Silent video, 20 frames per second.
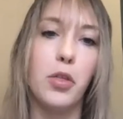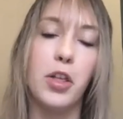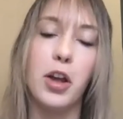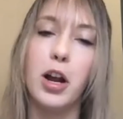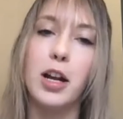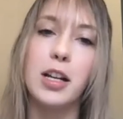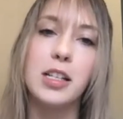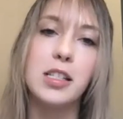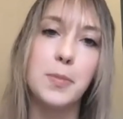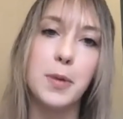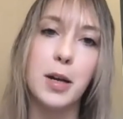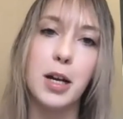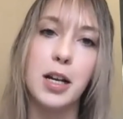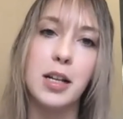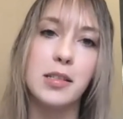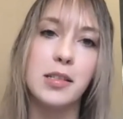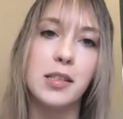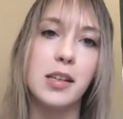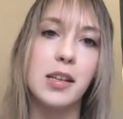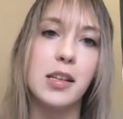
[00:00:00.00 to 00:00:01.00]
their
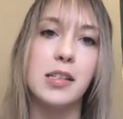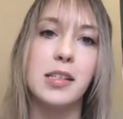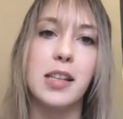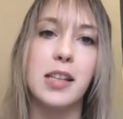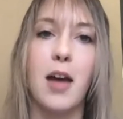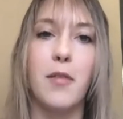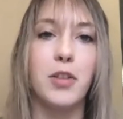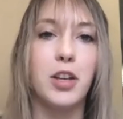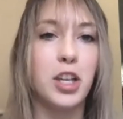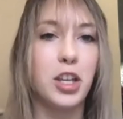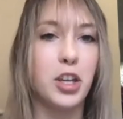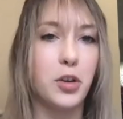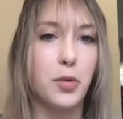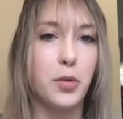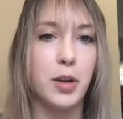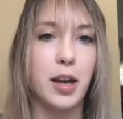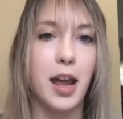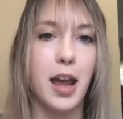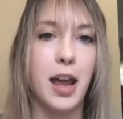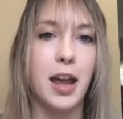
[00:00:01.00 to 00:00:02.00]
experiences, have a
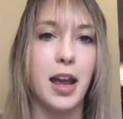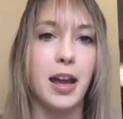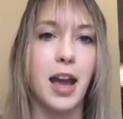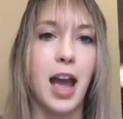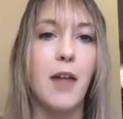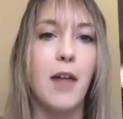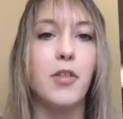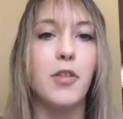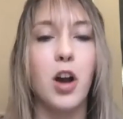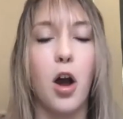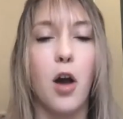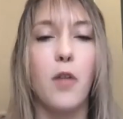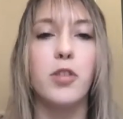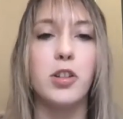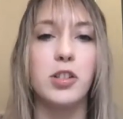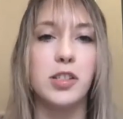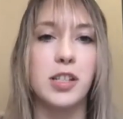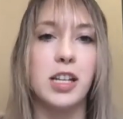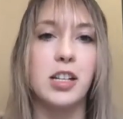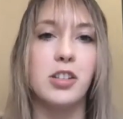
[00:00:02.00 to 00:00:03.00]
Q&A, have a
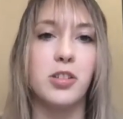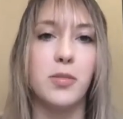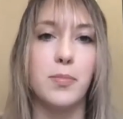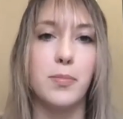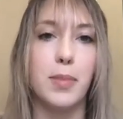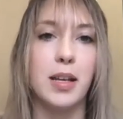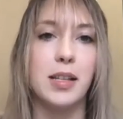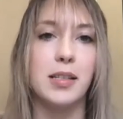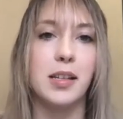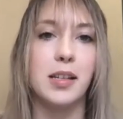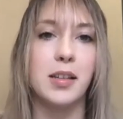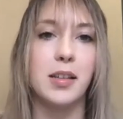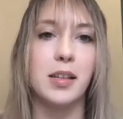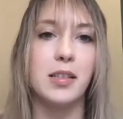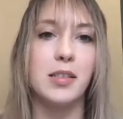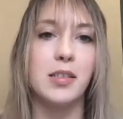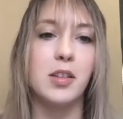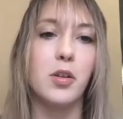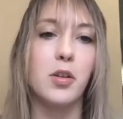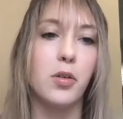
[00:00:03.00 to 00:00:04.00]
conversation basically.
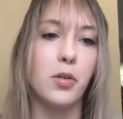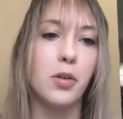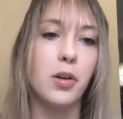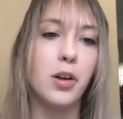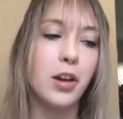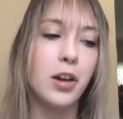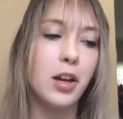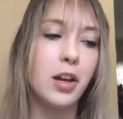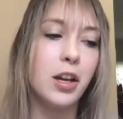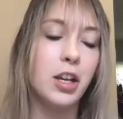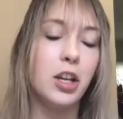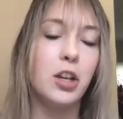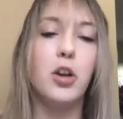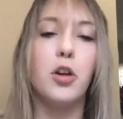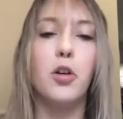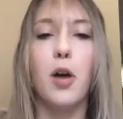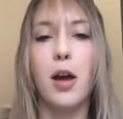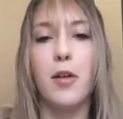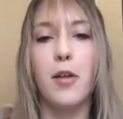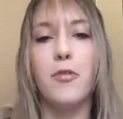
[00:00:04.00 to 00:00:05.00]
So, you
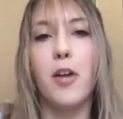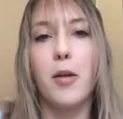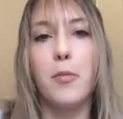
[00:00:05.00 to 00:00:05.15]
know,